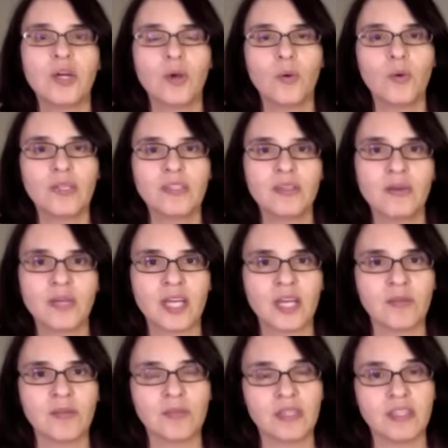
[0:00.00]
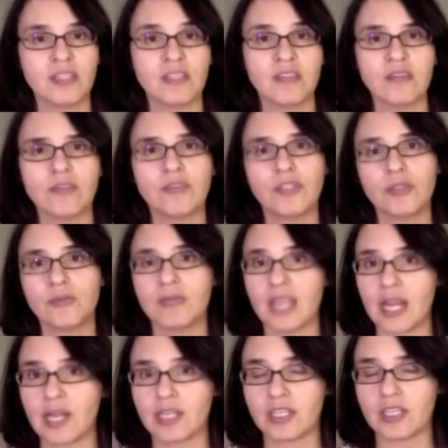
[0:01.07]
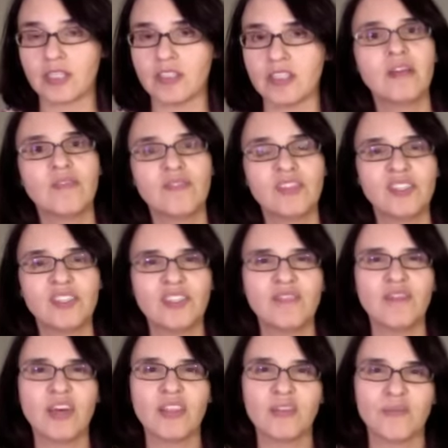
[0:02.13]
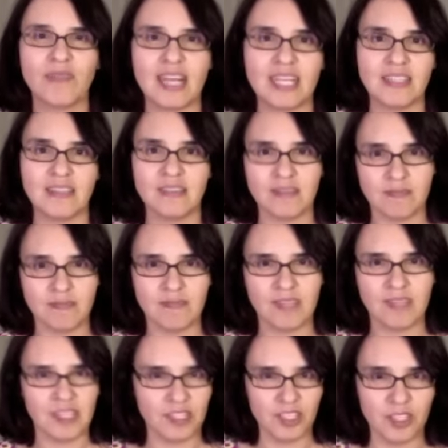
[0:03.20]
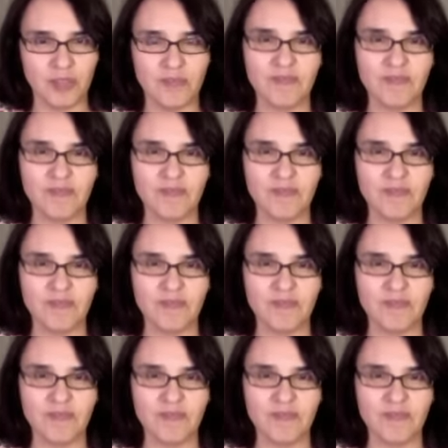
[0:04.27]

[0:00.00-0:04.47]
What's going on with these two characters? First of all, the race issue.